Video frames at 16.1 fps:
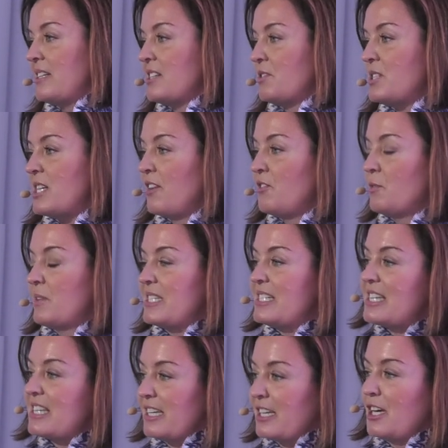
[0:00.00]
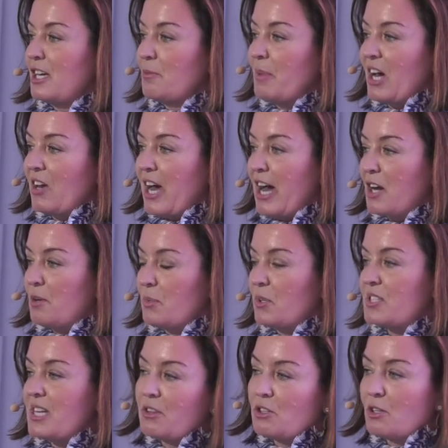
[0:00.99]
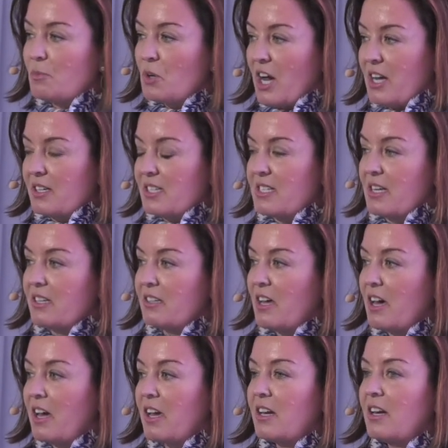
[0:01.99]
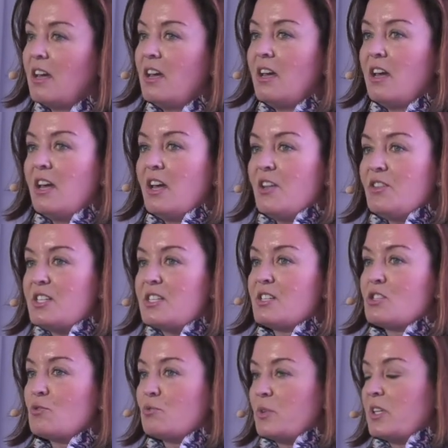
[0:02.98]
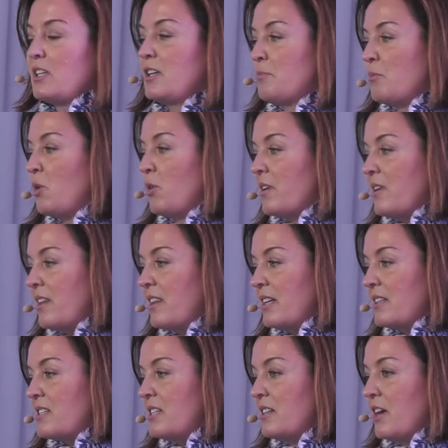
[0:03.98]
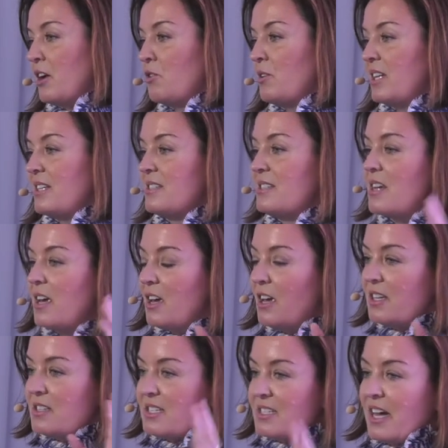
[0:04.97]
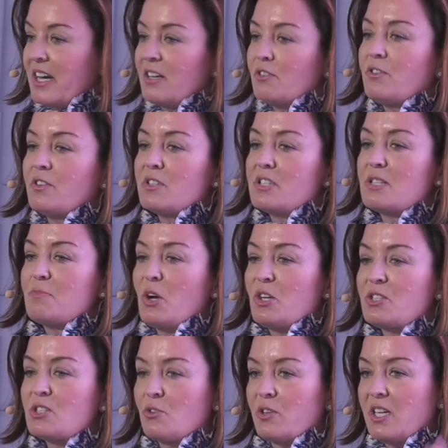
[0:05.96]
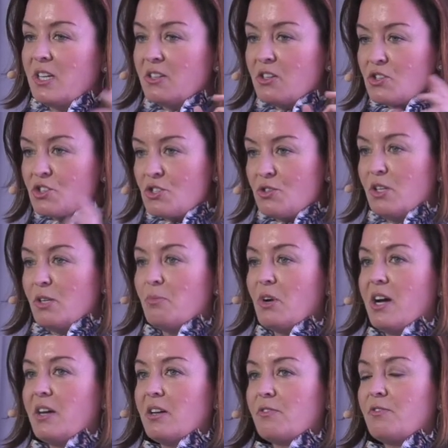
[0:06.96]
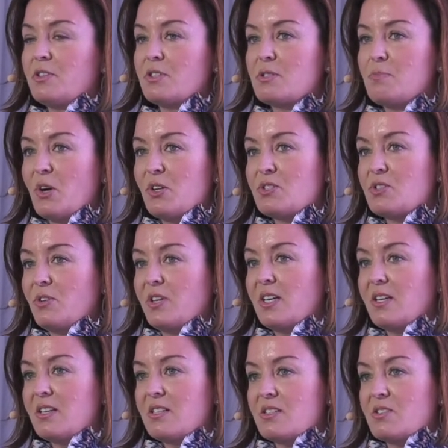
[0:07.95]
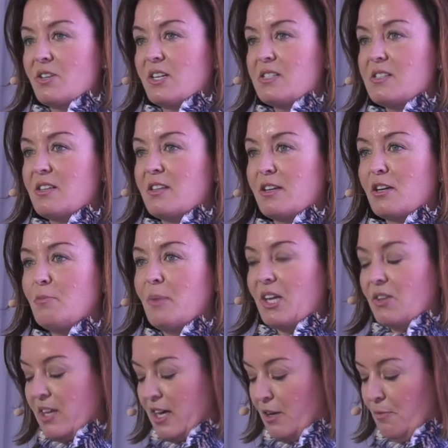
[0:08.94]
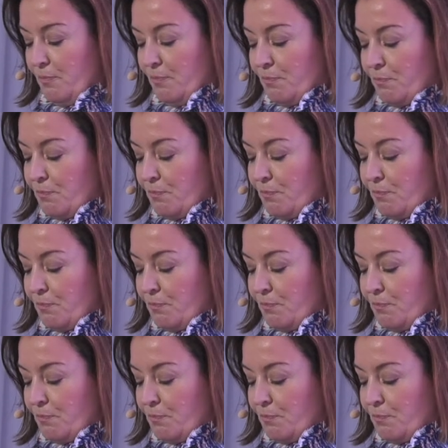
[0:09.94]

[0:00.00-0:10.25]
So as everyone's thinking about how to present their products online, this is a really important thing to note is designing for a small screen, shooting product for a small screen, and starting to think about that.